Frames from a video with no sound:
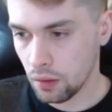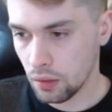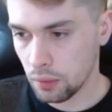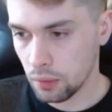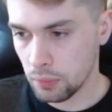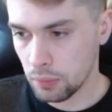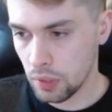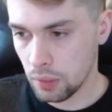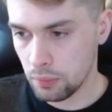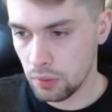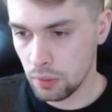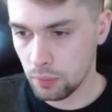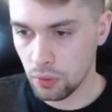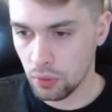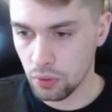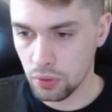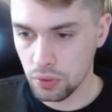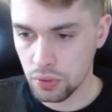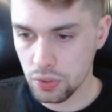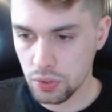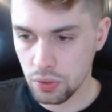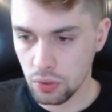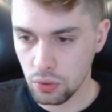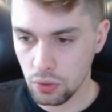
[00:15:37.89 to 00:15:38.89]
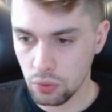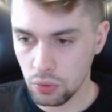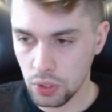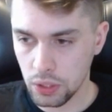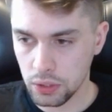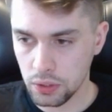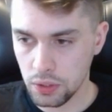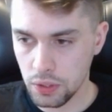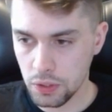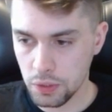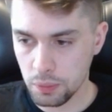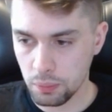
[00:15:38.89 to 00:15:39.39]
Maybe more. So
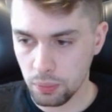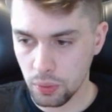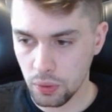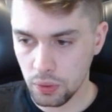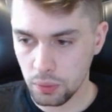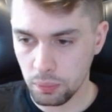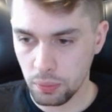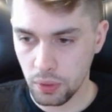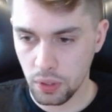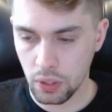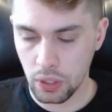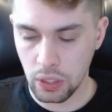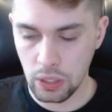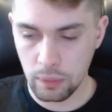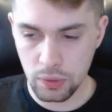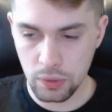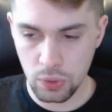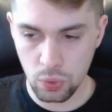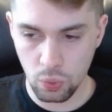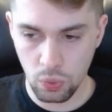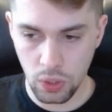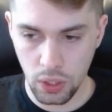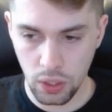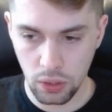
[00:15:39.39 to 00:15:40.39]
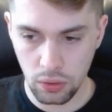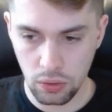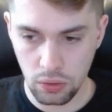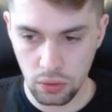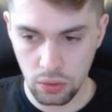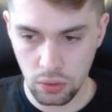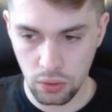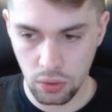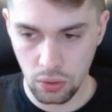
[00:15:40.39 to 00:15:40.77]
at this point perhaps white